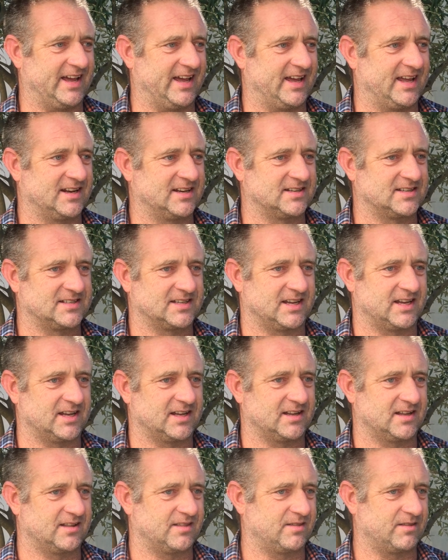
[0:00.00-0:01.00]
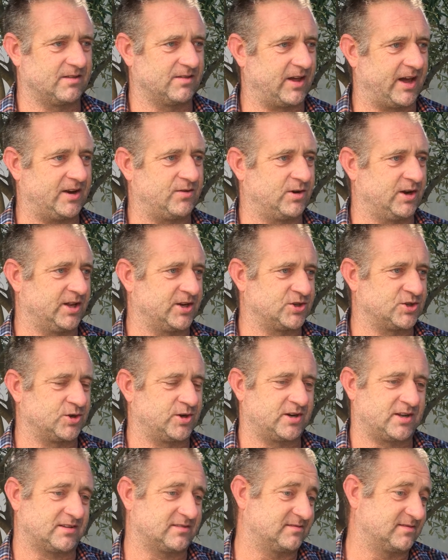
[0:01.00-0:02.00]
and they really
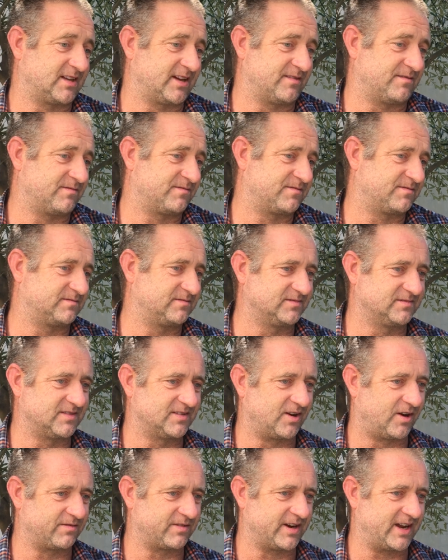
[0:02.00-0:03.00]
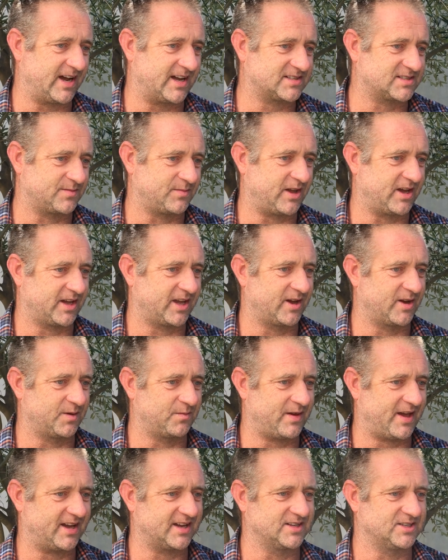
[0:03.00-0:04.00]
enjoyed it. They've often asked about
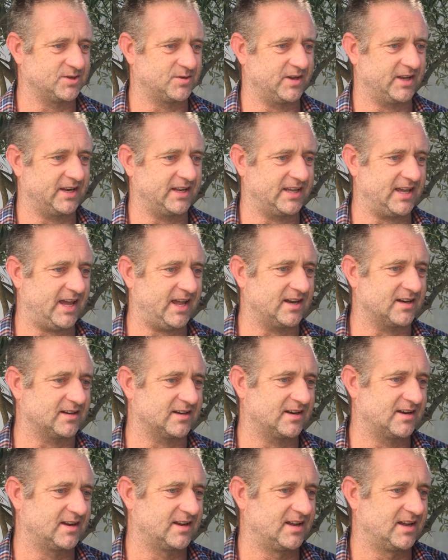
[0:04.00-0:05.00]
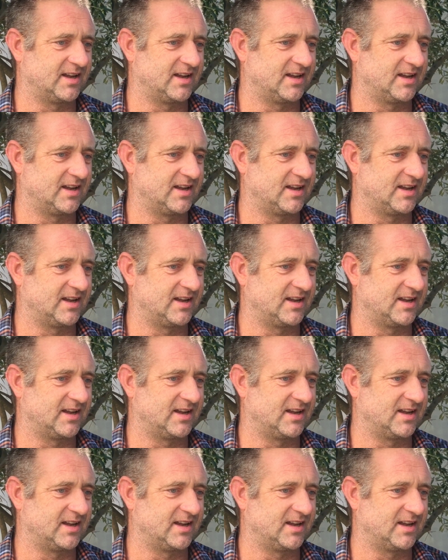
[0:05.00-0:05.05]
going back and doing it again.